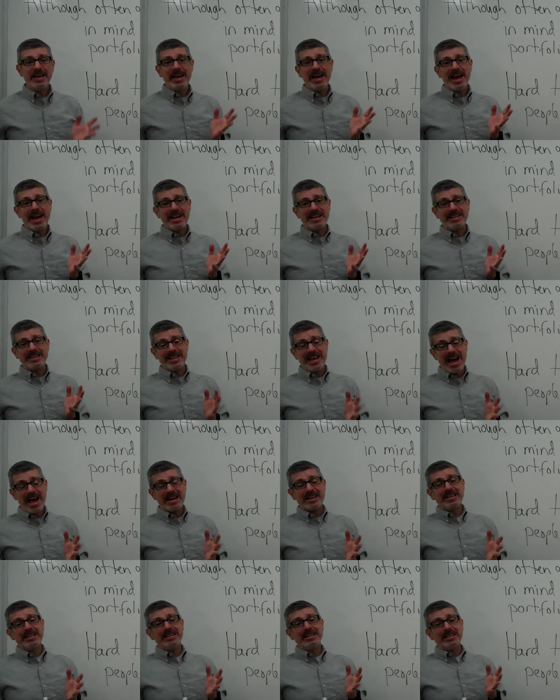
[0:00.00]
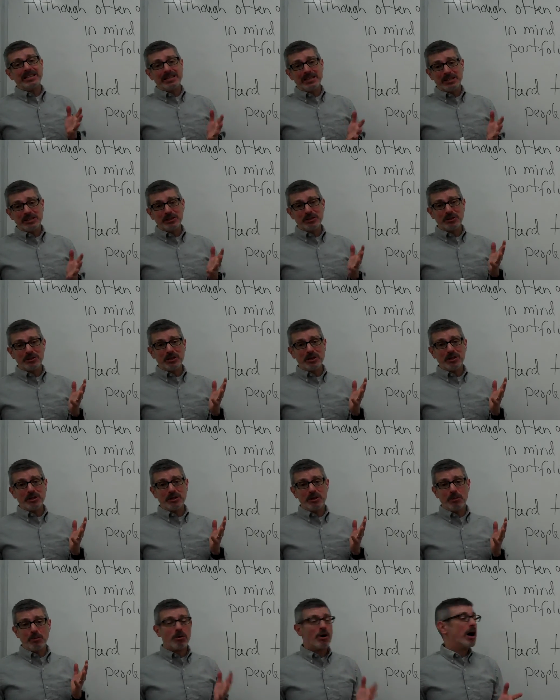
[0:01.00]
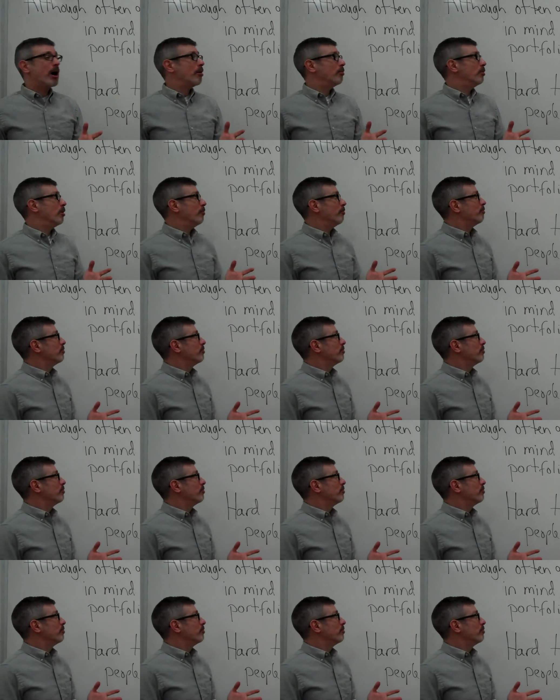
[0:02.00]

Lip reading: and that is the problem.